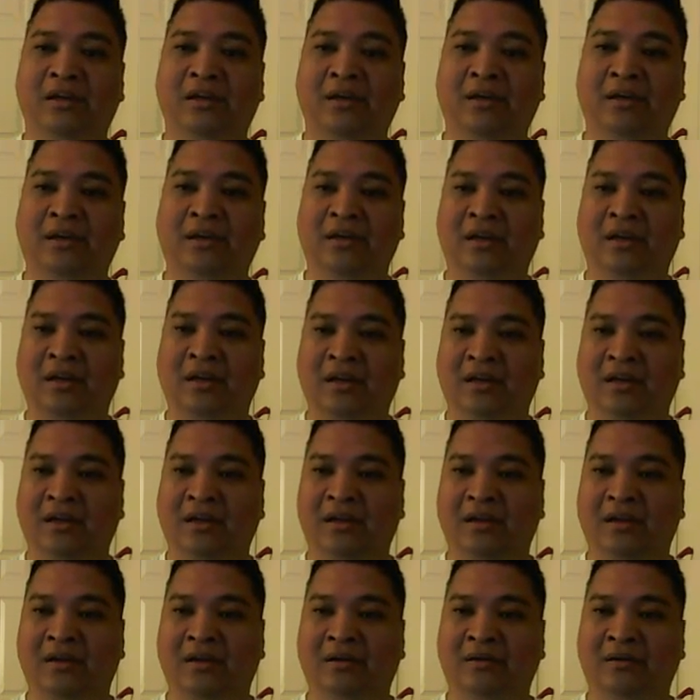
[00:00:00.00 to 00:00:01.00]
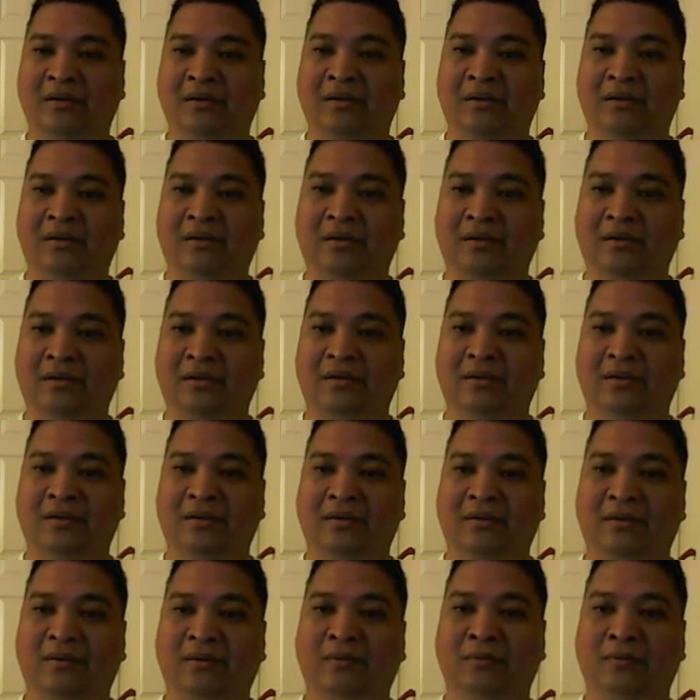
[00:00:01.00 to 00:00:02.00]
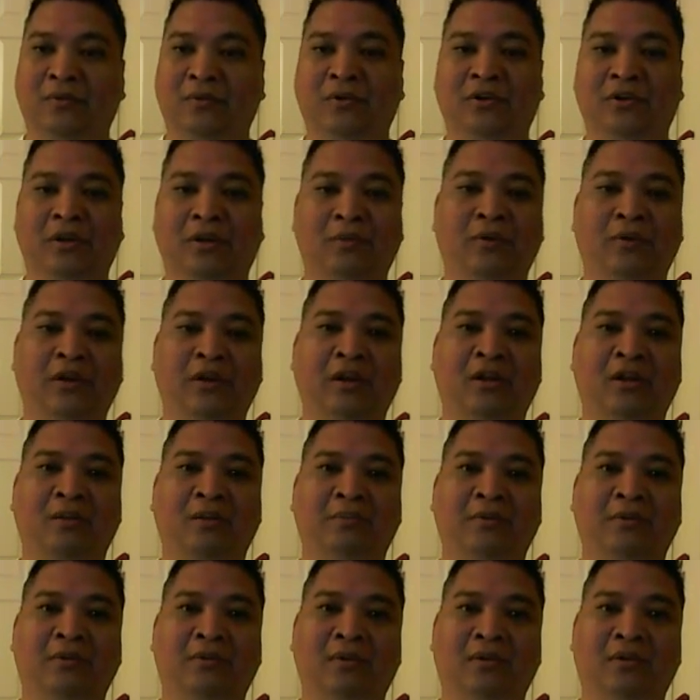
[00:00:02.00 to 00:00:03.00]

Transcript: And of course I want to help it.